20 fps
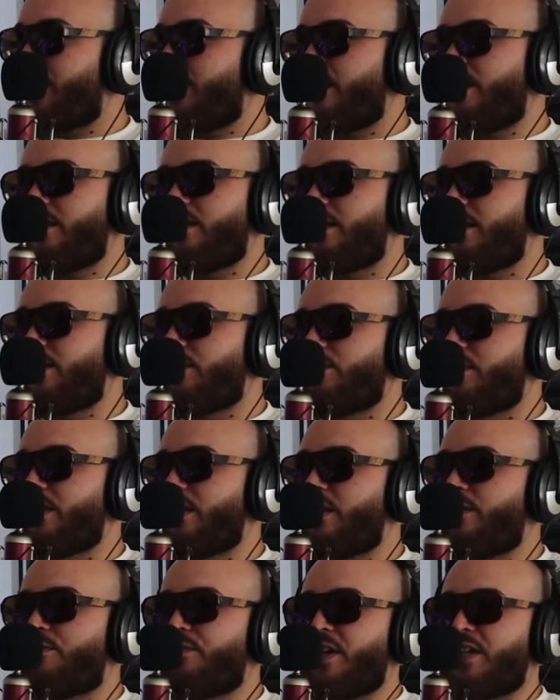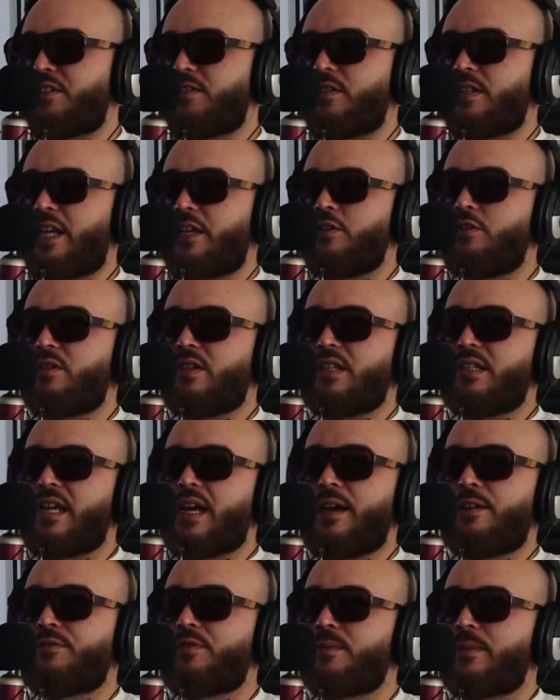Like anything yeah, can really affect bad. you. Like you could
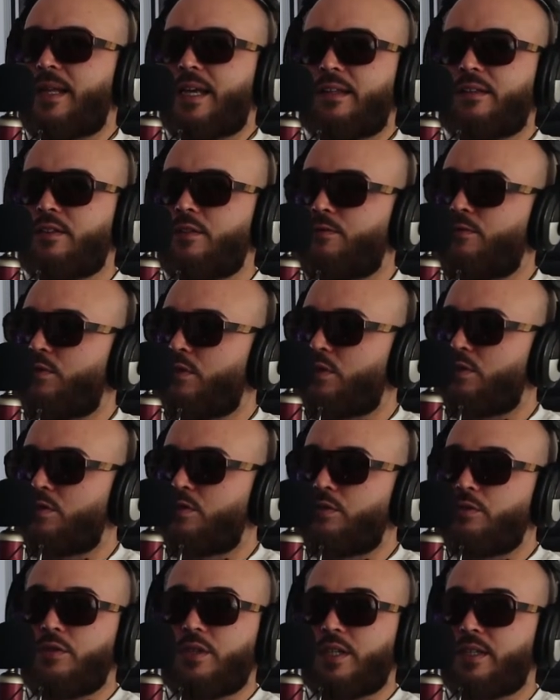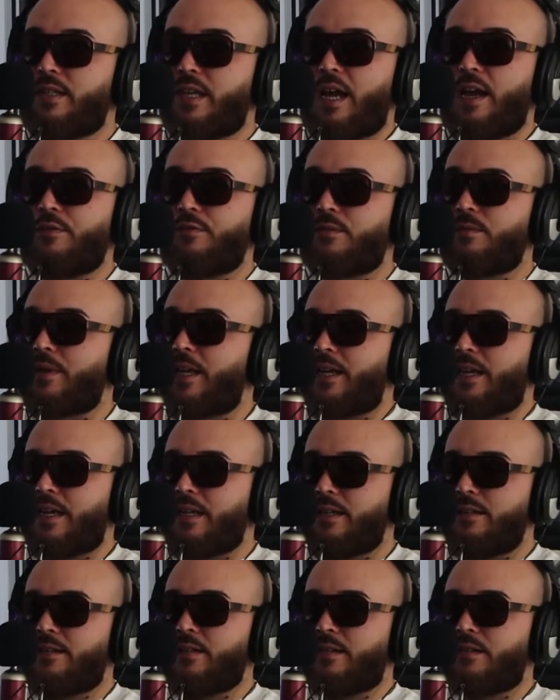I die from like the flu. You could die from like
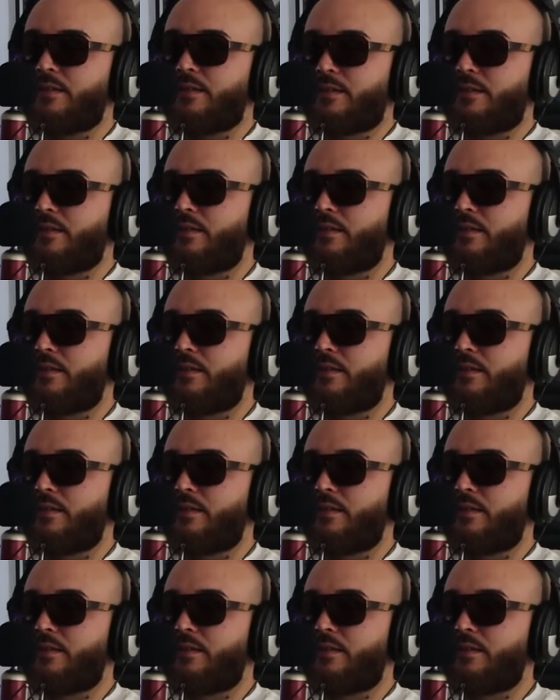anything.